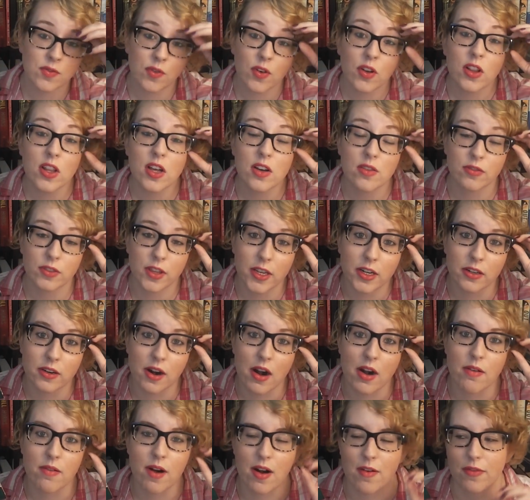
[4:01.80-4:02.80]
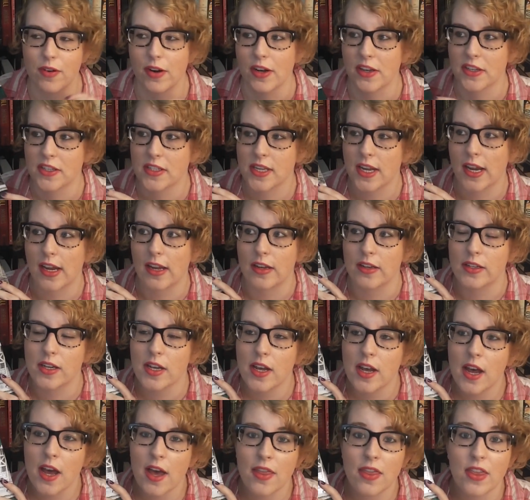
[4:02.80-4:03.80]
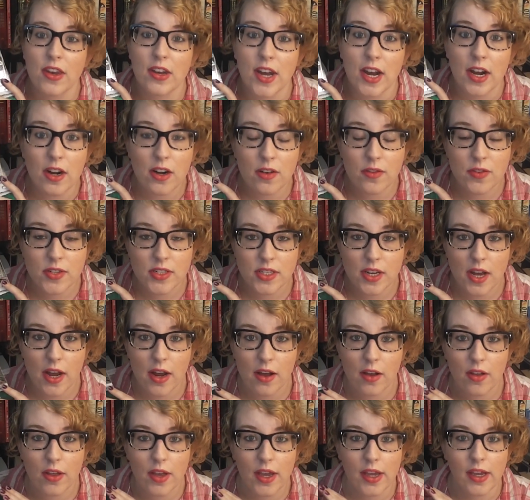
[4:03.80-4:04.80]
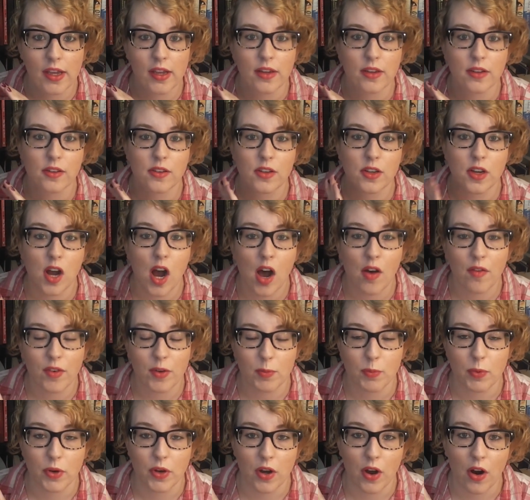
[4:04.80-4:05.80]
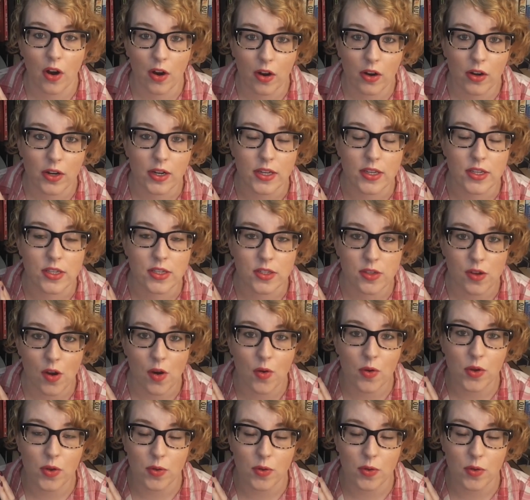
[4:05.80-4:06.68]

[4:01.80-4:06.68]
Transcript: full of literary reference, and the narrative style and the comic book art is so